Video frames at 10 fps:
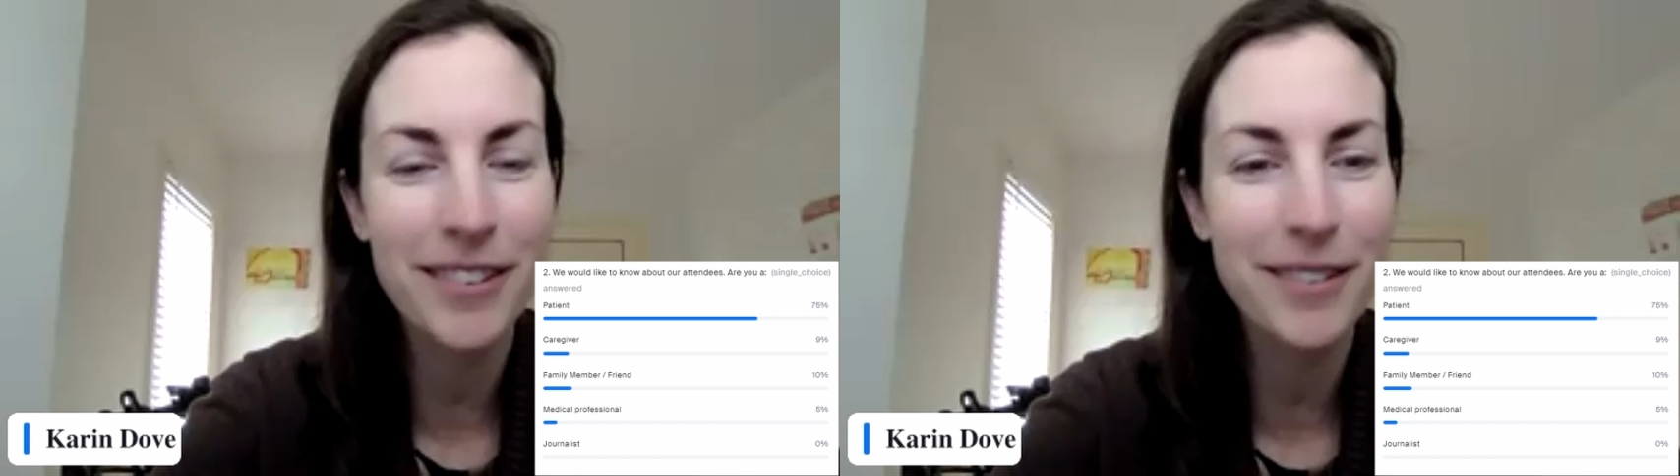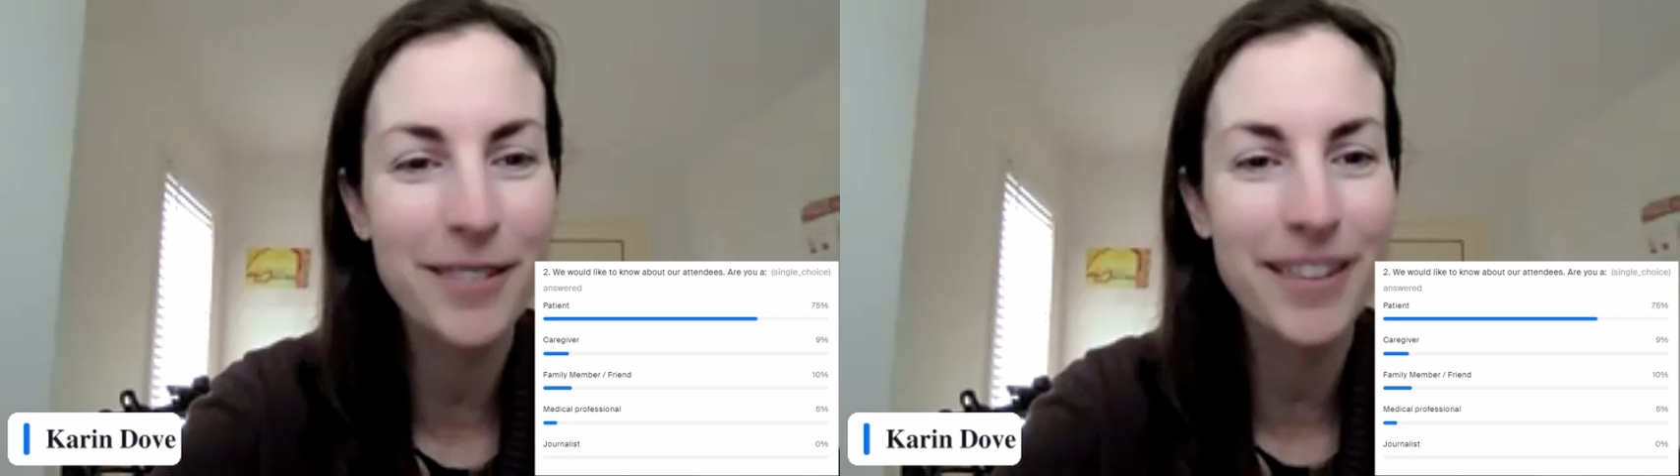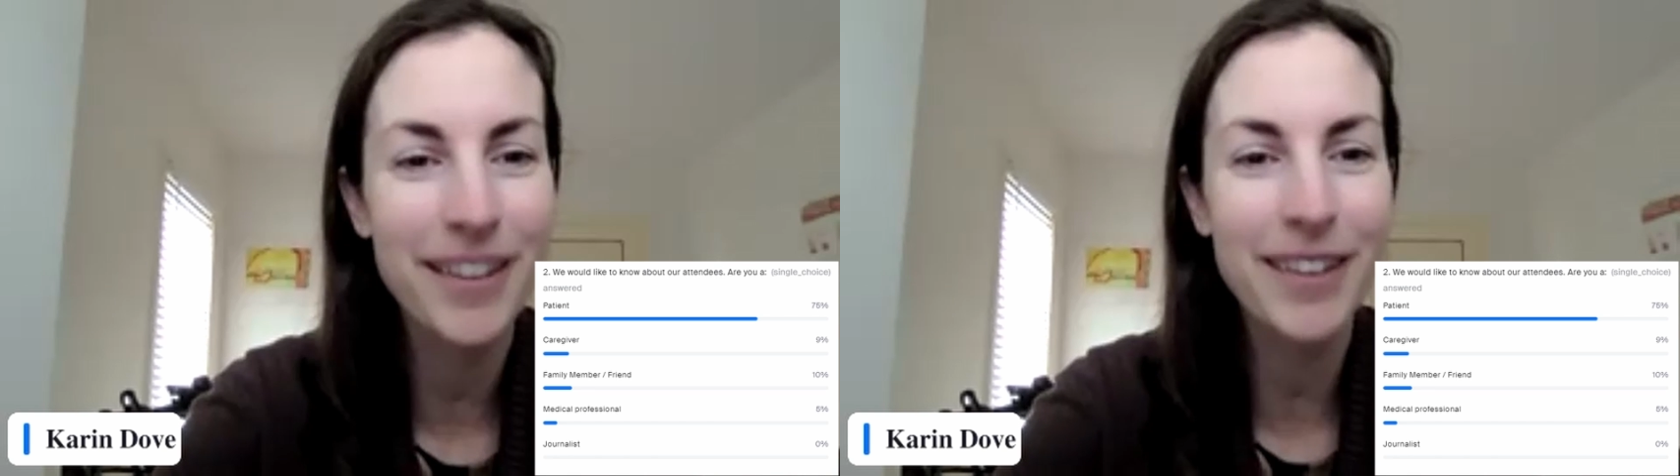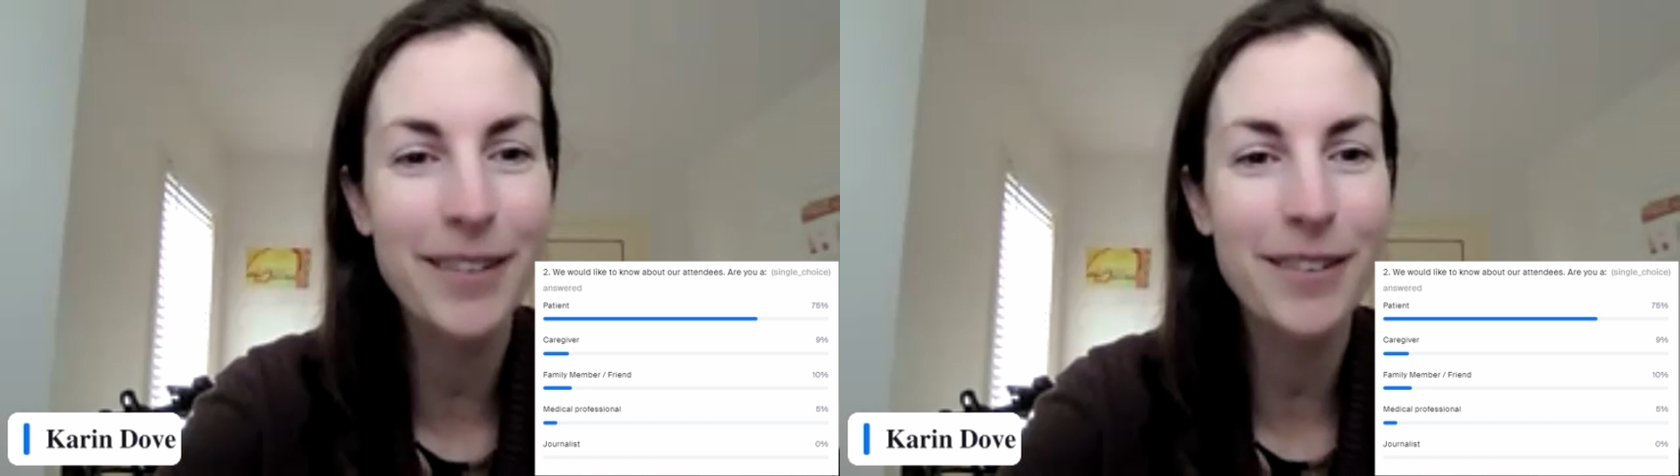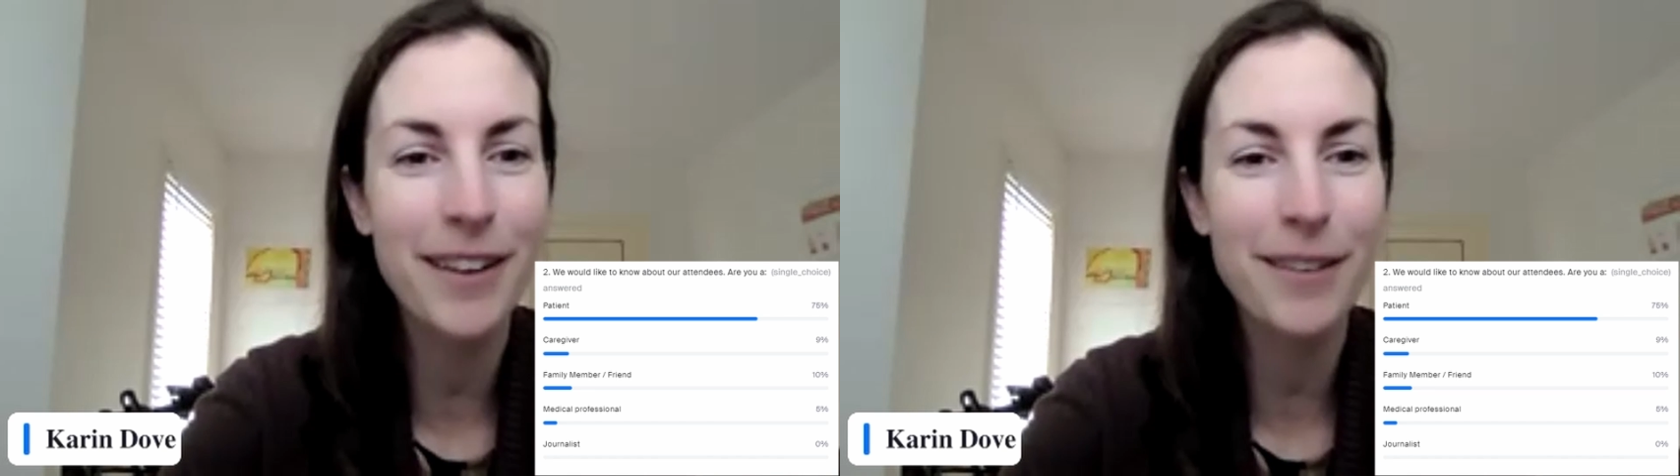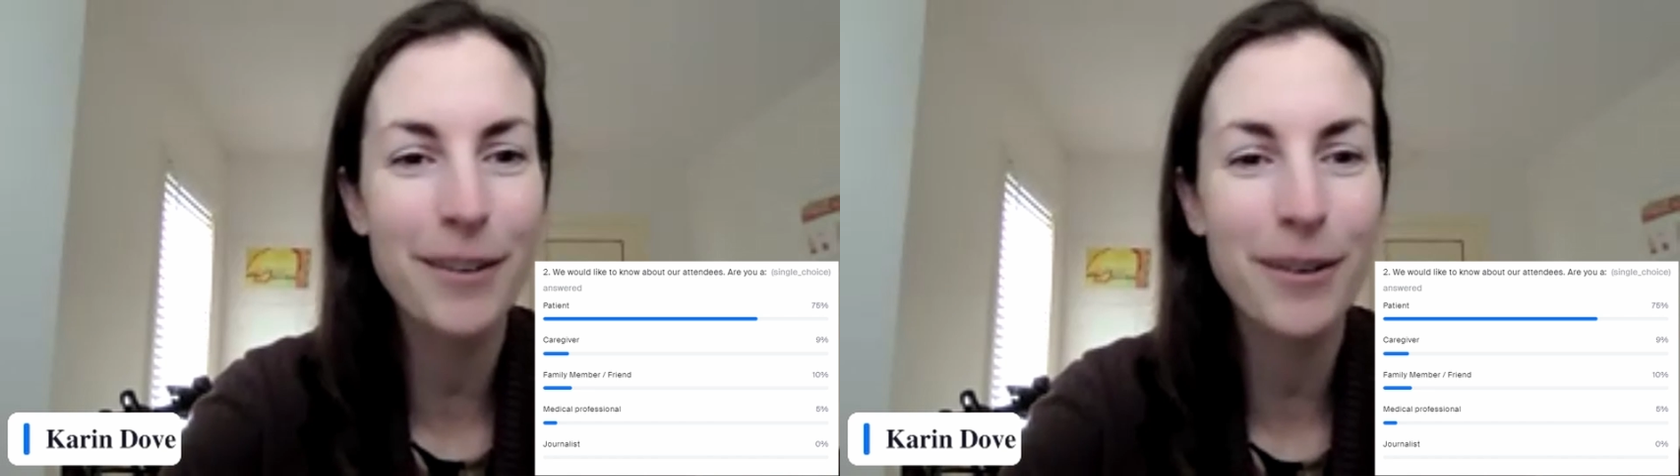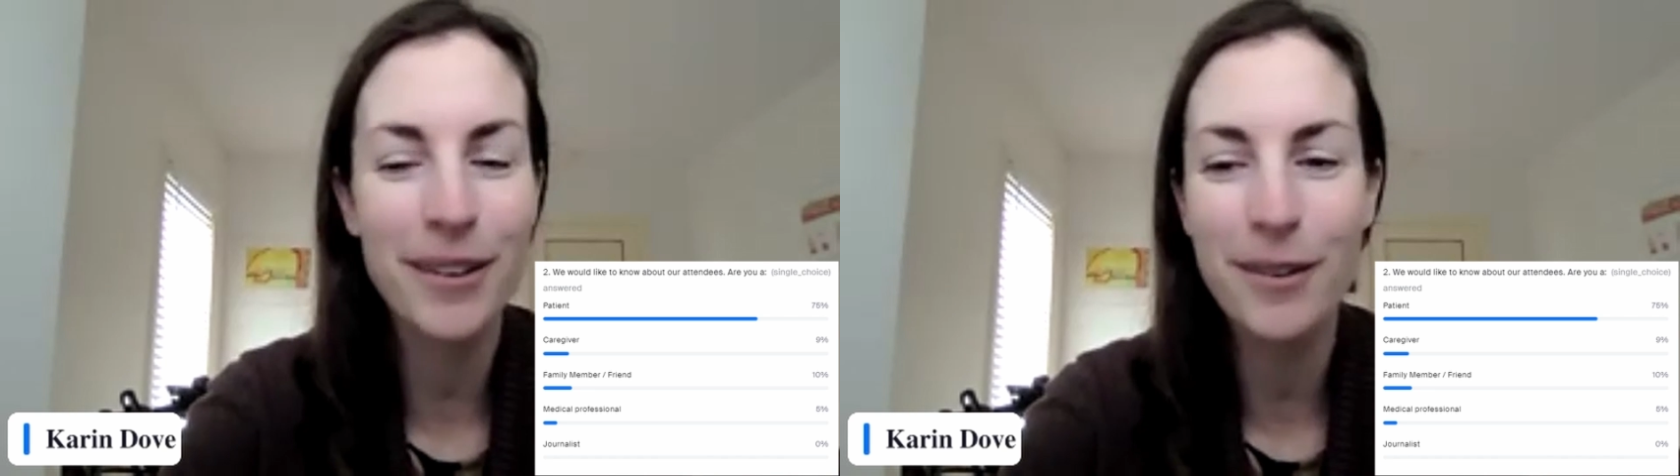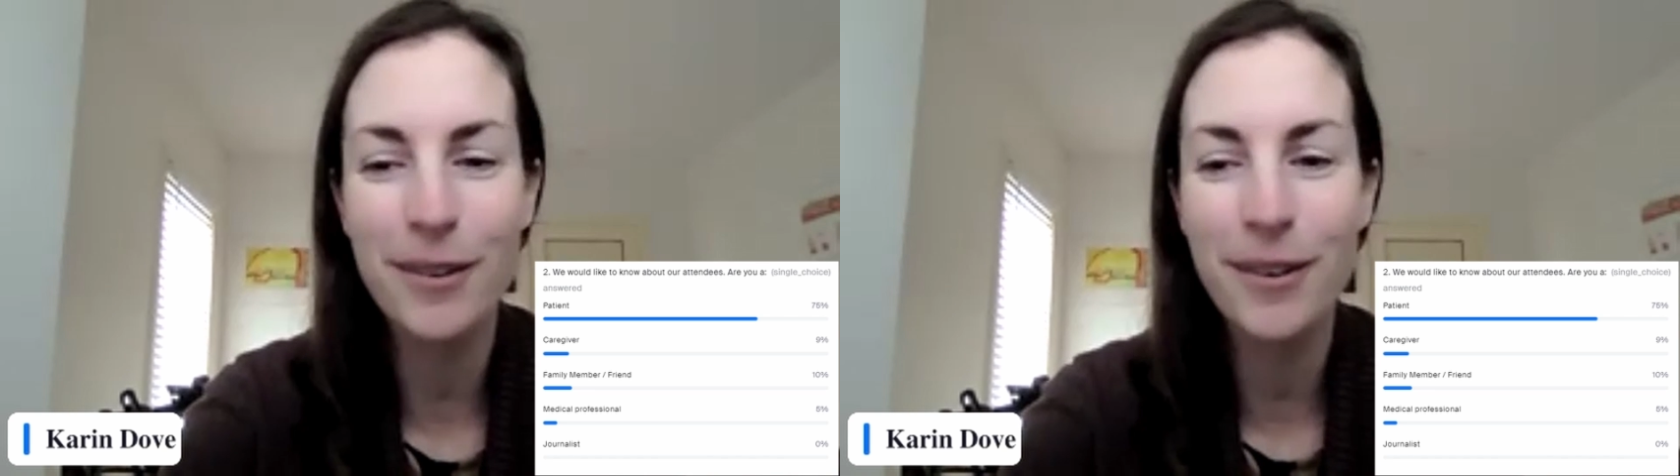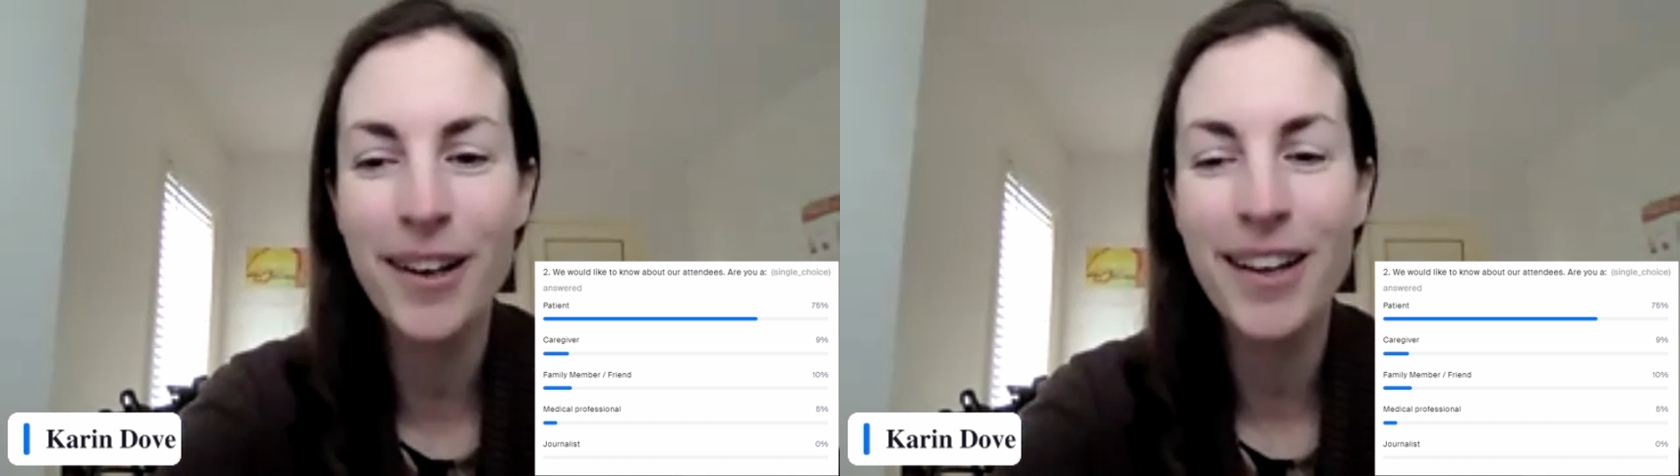So thank you to everyone who